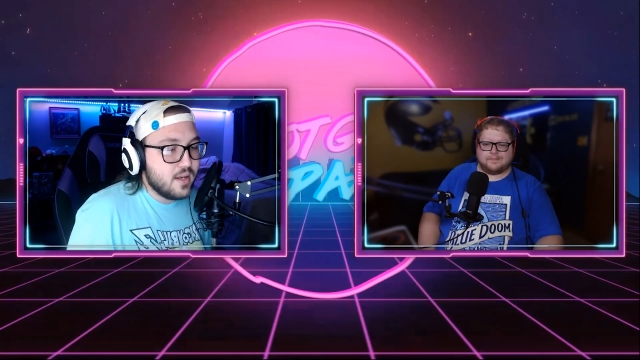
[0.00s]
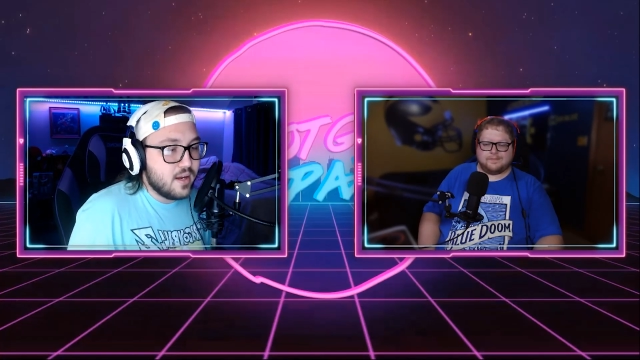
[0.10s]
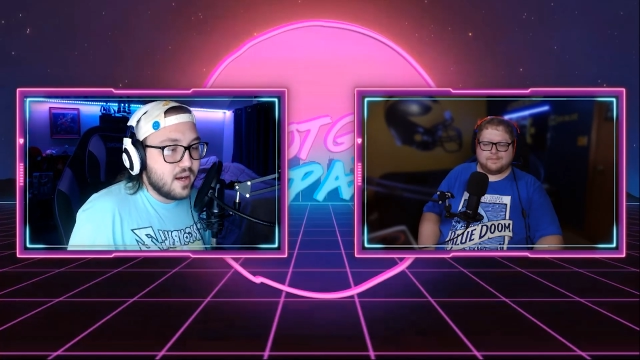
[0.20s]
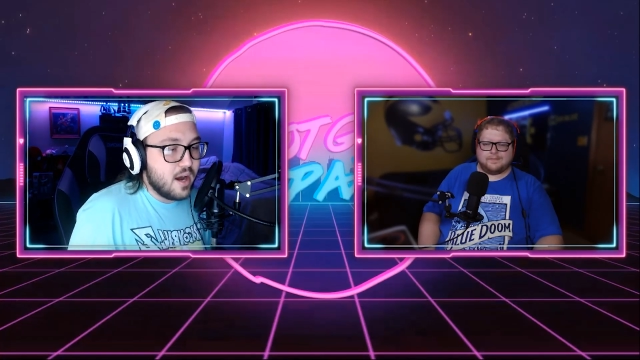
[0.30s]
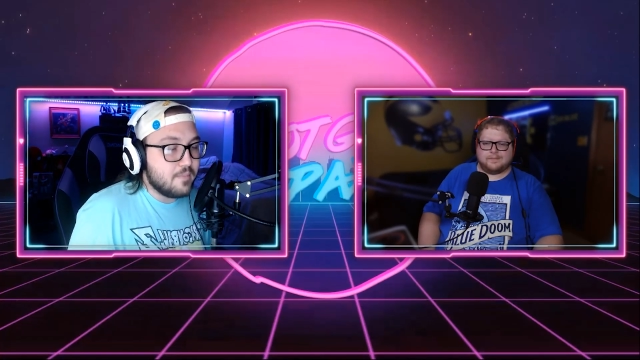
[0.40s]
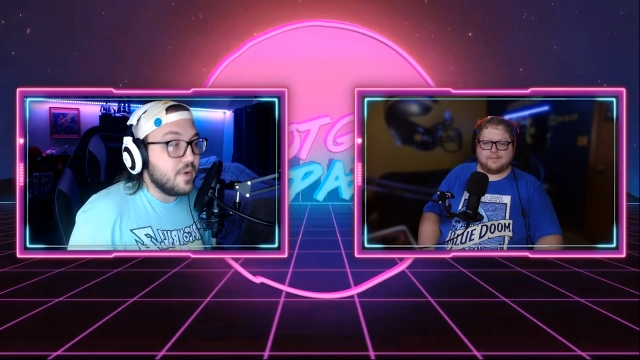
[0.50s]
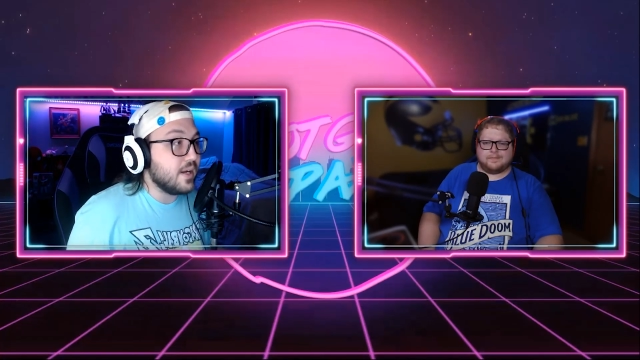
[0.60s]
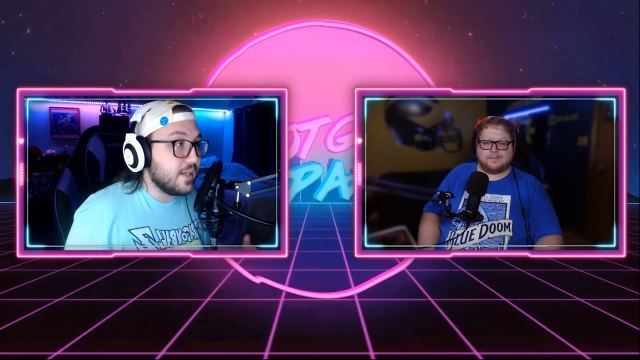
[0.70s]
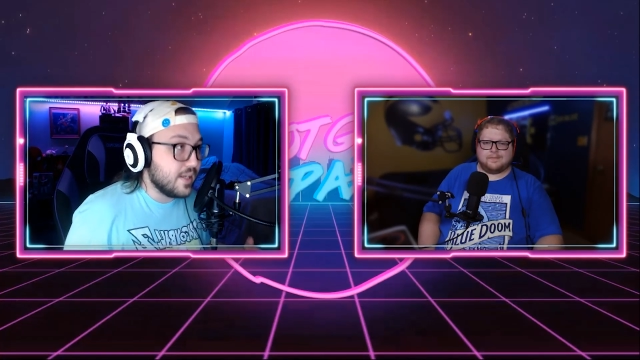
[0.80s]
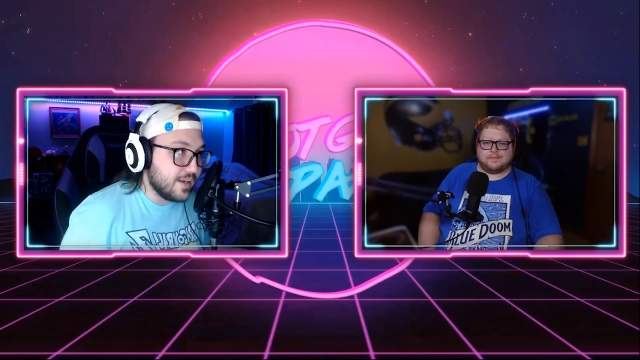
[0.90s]

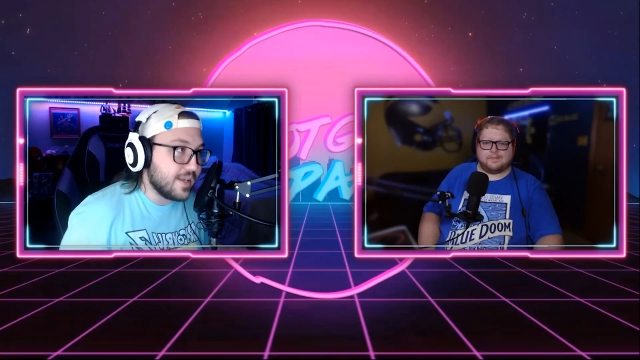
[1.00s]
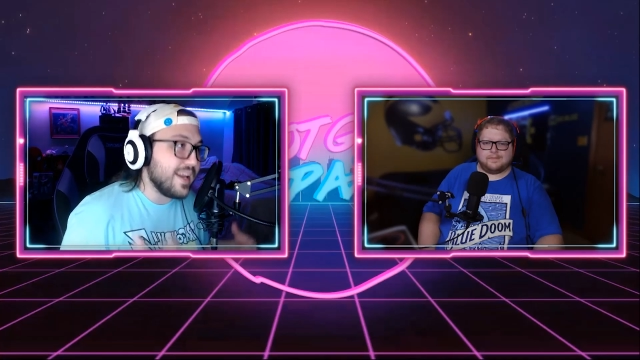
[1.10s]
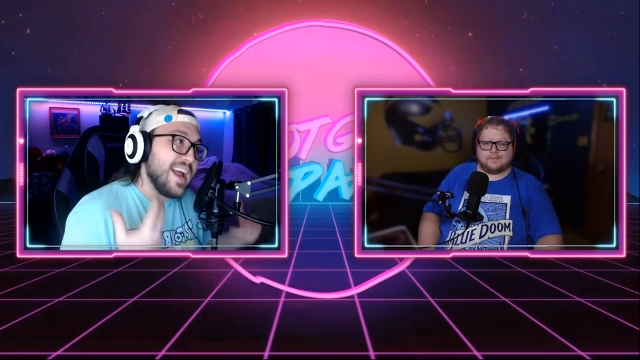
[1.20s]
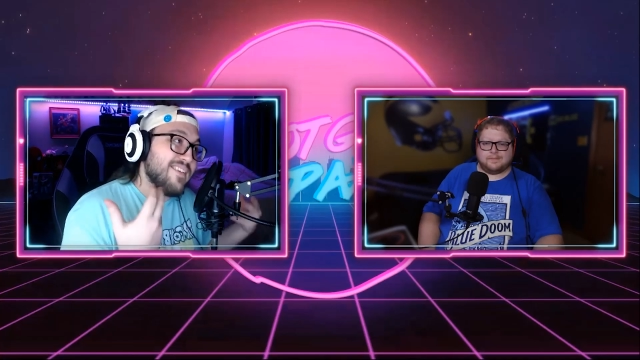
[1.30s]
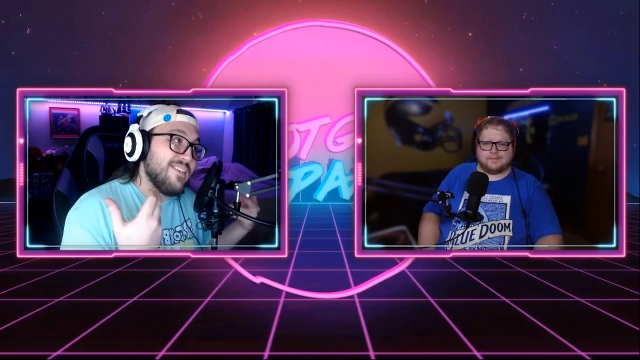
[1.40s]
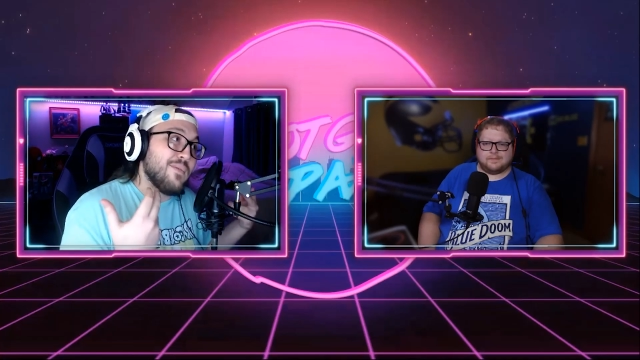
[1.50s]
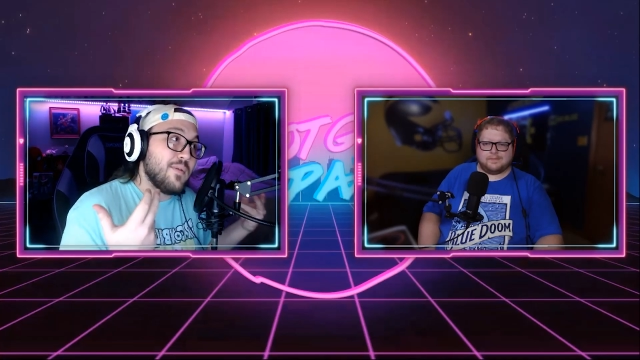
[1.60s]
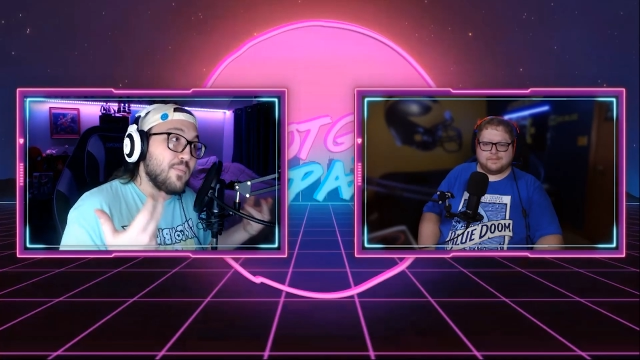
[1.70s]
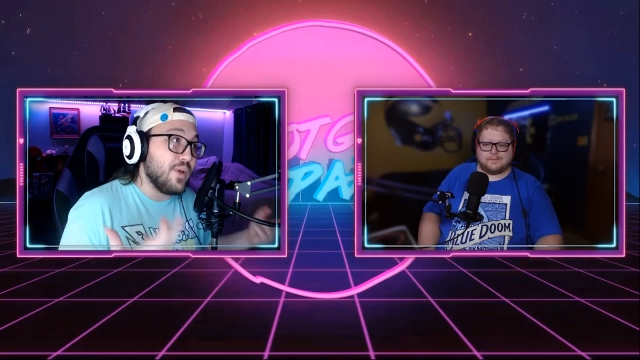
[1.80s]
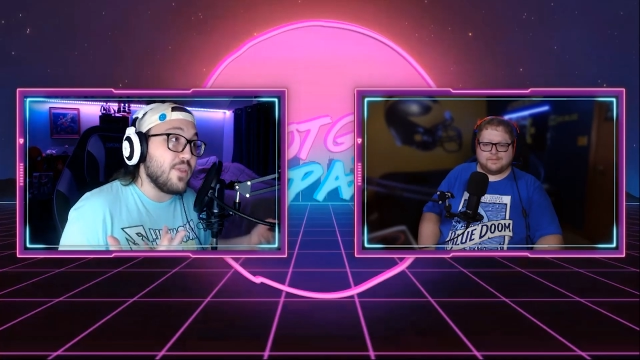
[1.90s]
Again, I haven't really
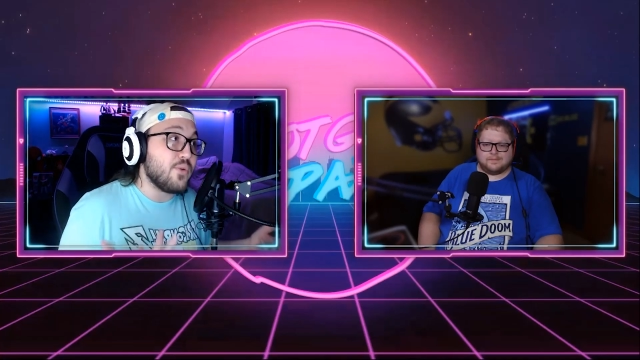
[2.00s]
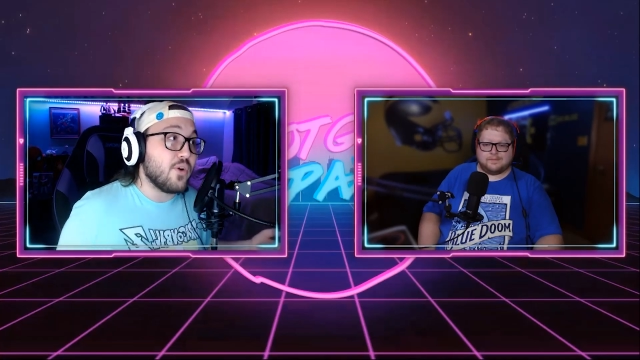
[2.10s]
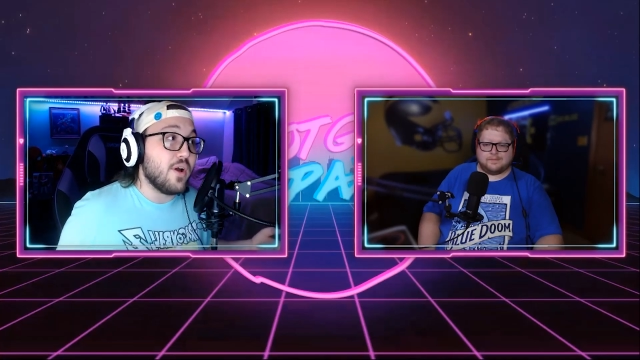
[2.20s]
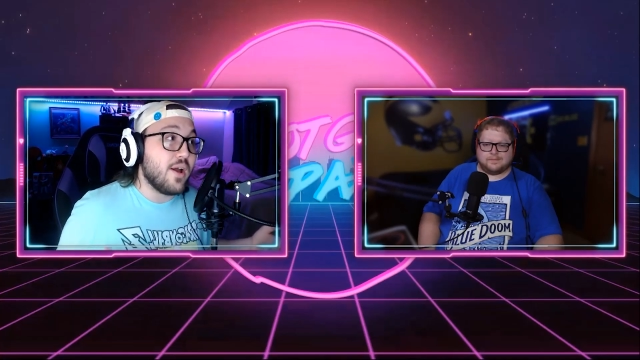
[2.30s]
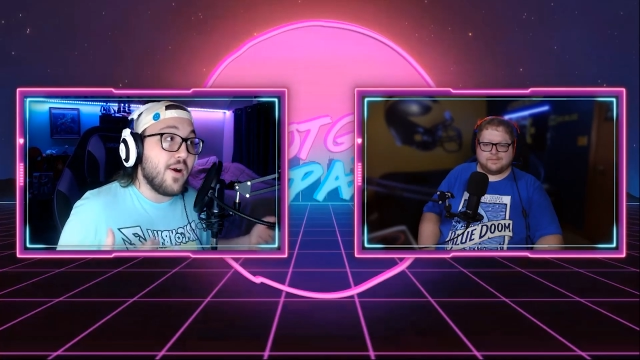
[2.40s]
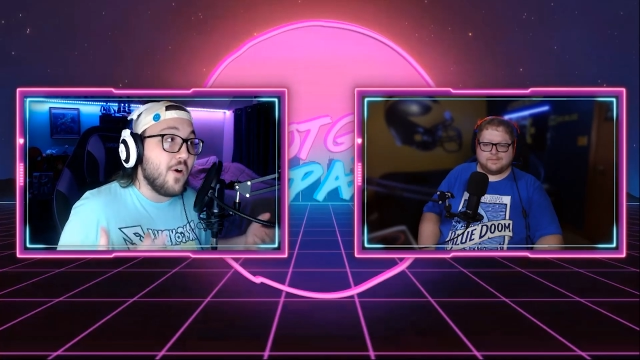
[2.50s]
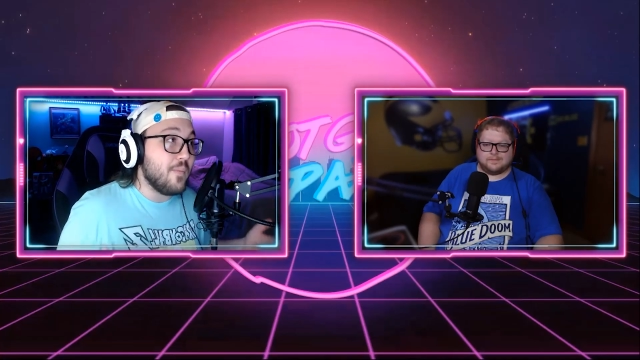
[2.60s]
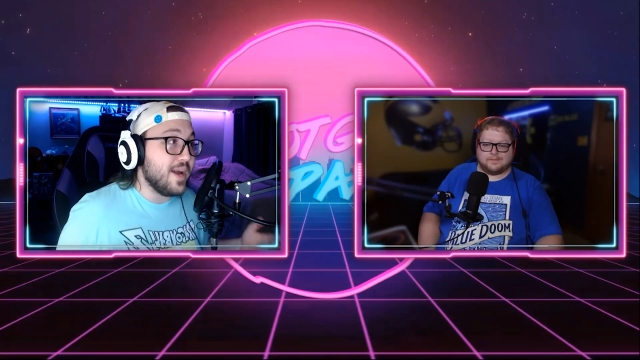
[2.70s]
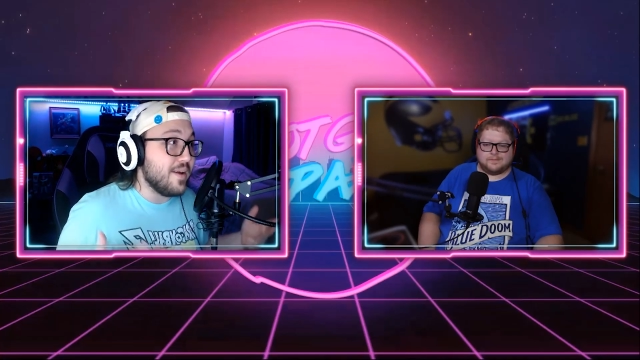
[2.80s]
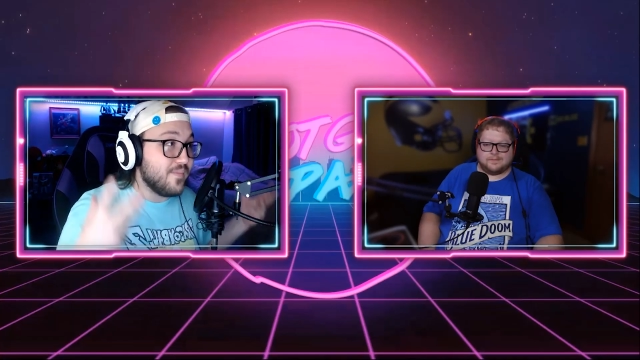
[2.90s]
played through it all
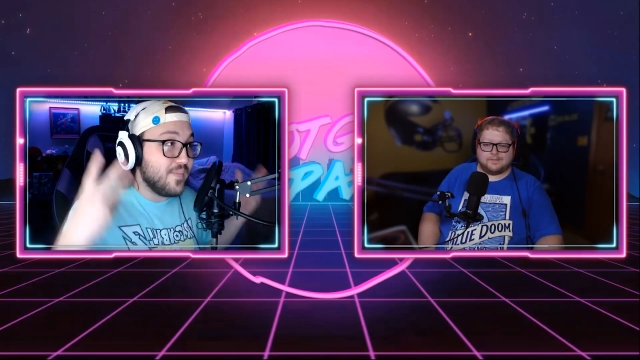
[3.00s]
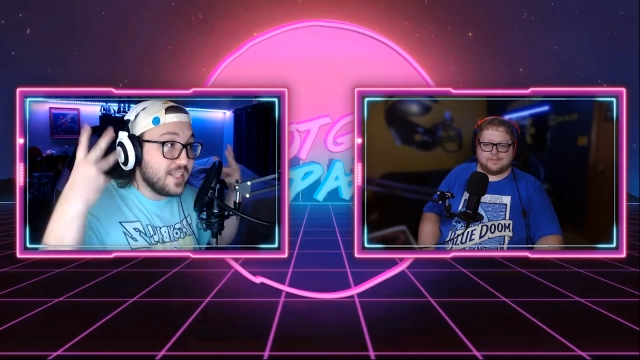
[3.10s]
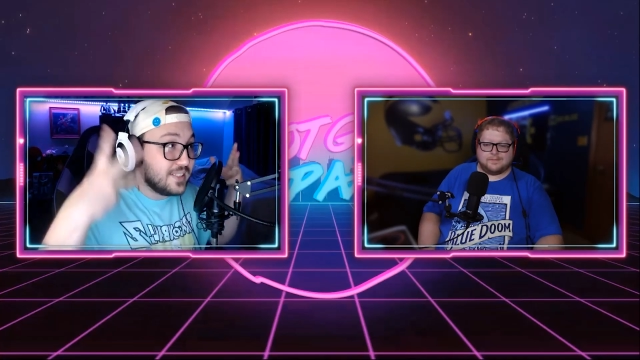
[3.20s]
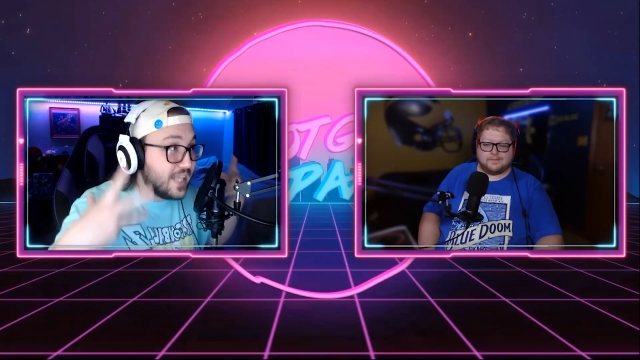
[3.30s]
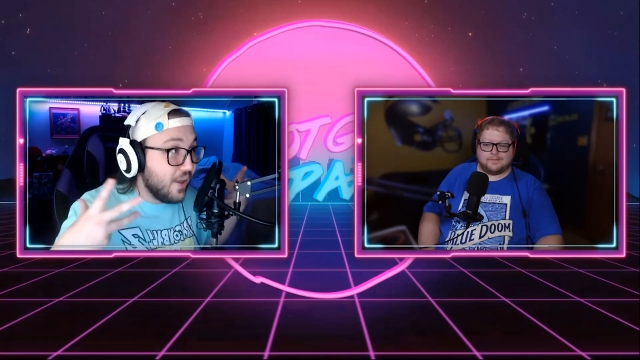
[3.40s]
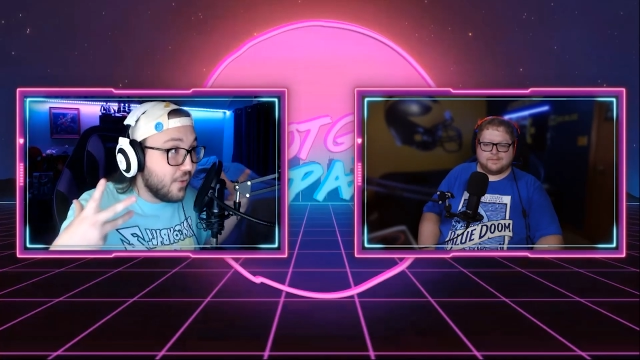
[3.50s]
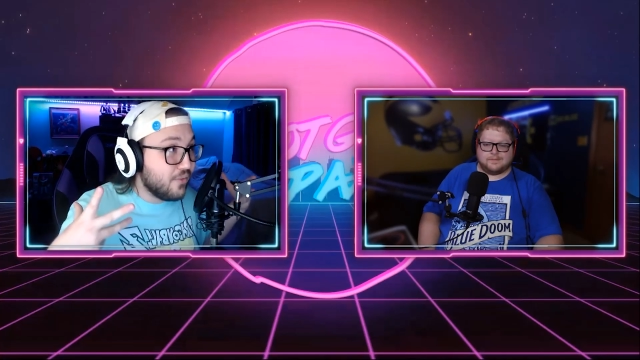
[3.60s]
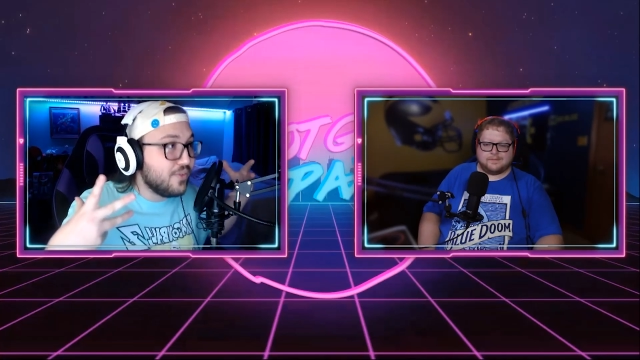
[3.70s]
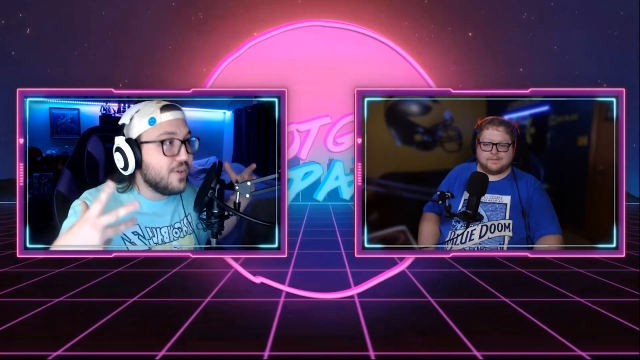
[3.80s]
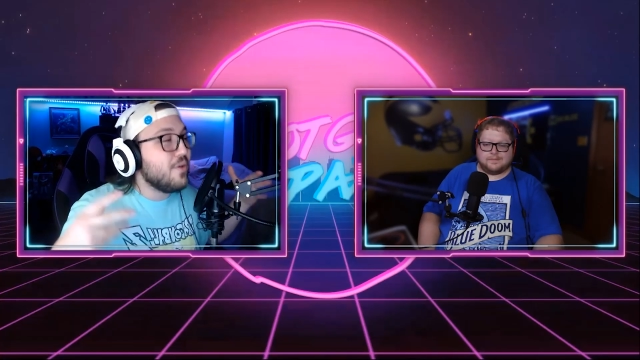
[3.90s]
myself,